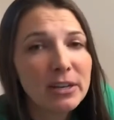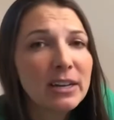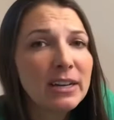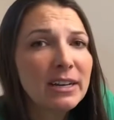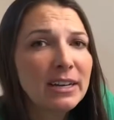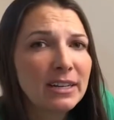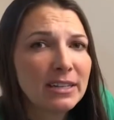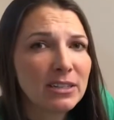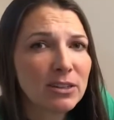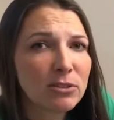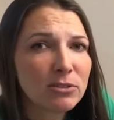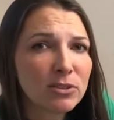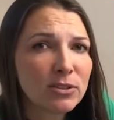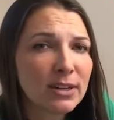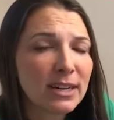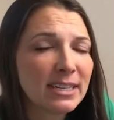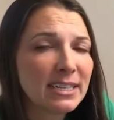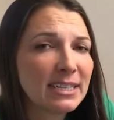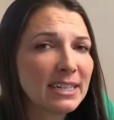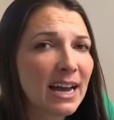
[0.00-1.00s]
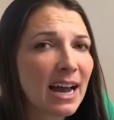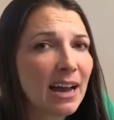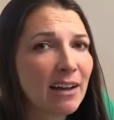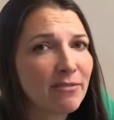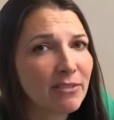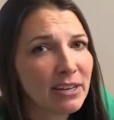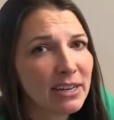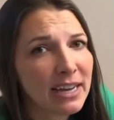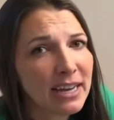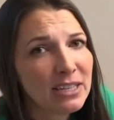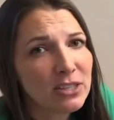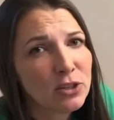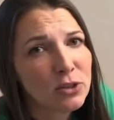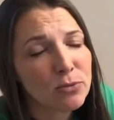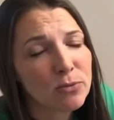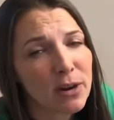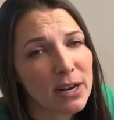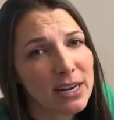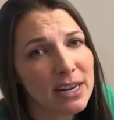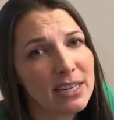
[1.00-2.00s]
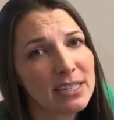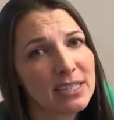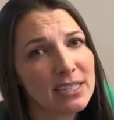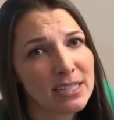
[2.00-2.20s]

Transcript: It's also nice to have in case you run into